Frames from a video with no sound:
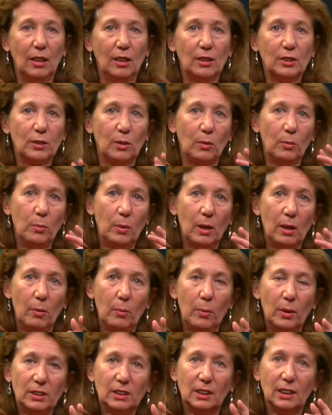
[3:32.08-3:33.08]
So
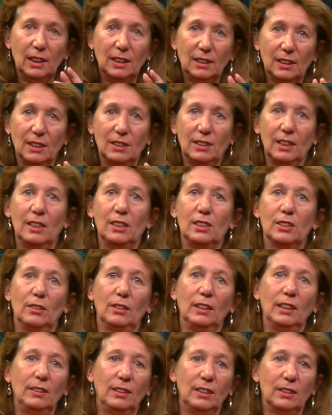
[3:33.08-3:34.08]
what is essential
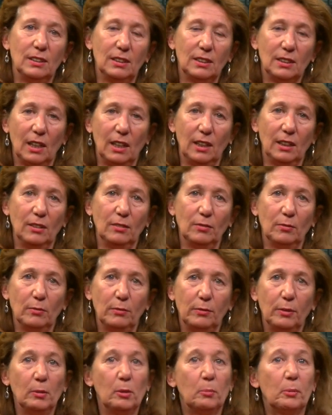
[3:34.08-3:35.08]
in this design
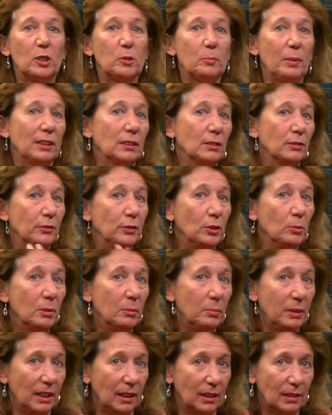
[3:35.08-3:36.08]
from the perspective of human
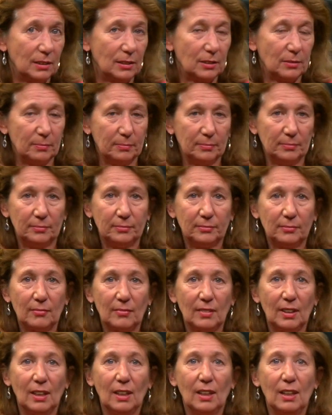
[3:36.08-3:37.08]
beings?
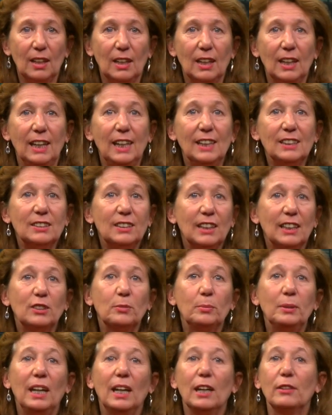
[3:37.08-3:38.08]
Is that
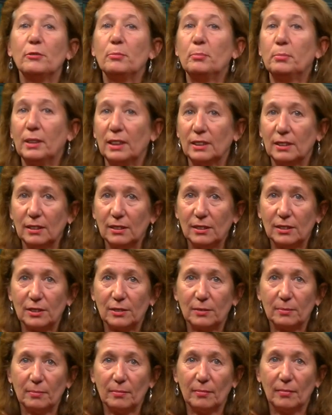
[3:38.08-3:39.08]
we have presence.
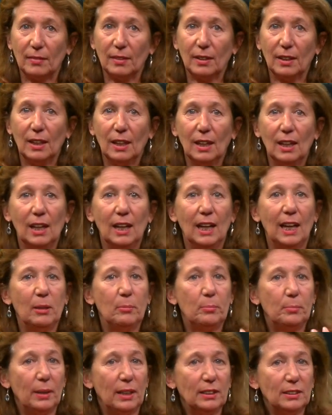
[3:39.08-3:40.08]

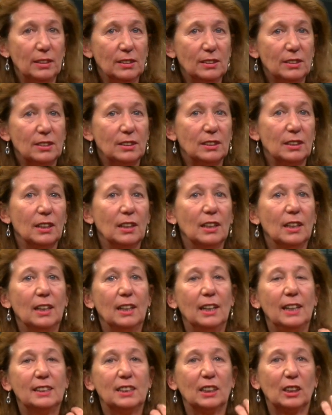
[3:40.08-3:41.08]
And presence
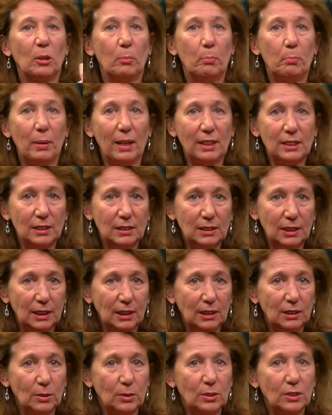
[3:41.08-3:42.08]
is the capacity
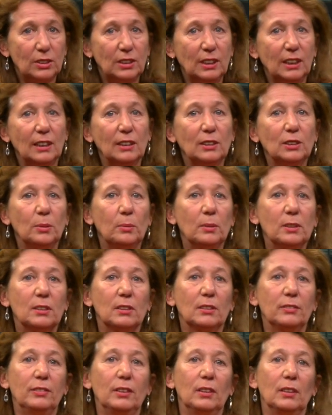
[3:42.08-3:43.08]
to steer towards
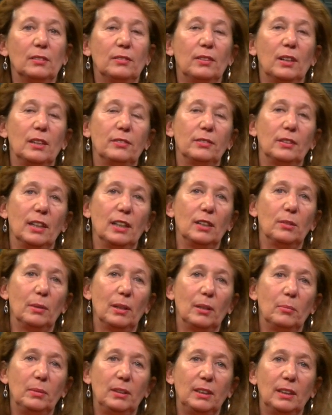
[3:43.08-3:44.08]
survival and
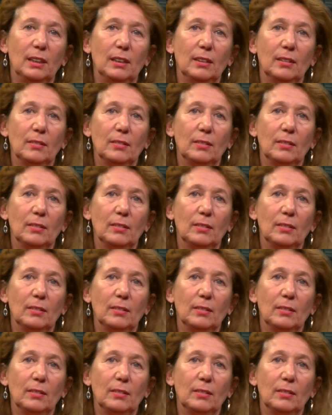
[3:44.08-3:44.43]
well-being.